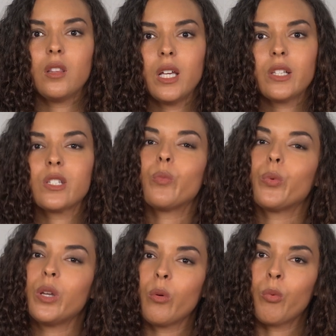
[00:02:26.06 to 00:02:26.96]
thus
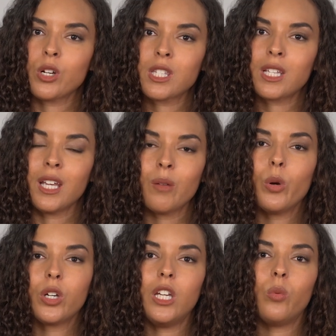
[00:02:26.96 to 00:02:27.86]
breed reports can get
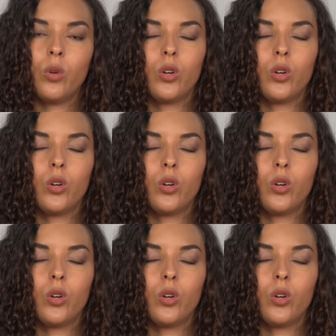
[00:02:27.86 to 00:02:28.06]
murky real